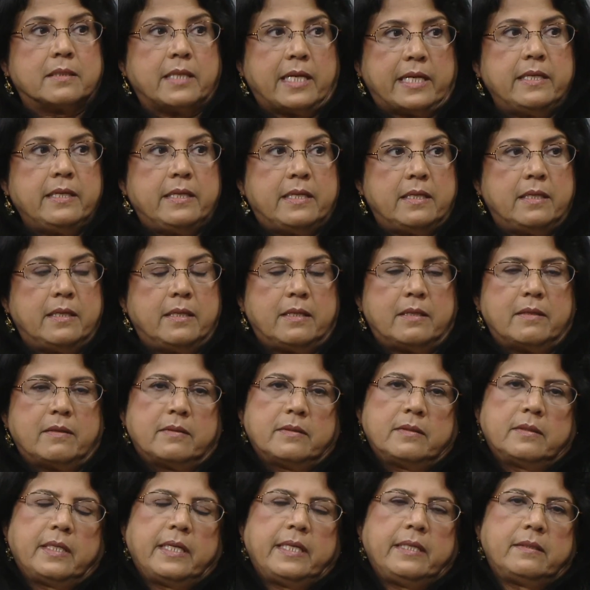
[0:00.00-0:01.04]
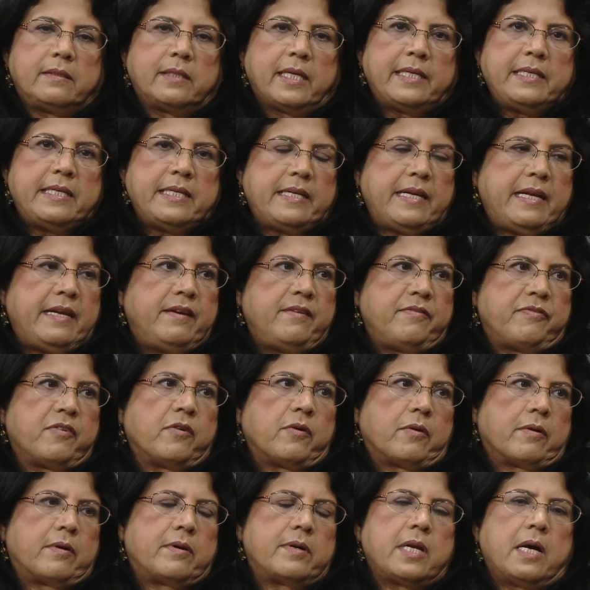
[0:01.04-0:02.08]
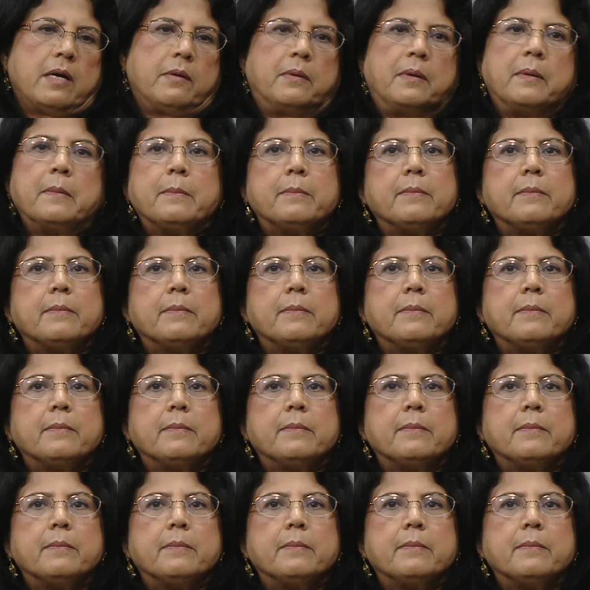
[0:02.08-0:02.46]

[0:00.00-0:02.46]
1984 now,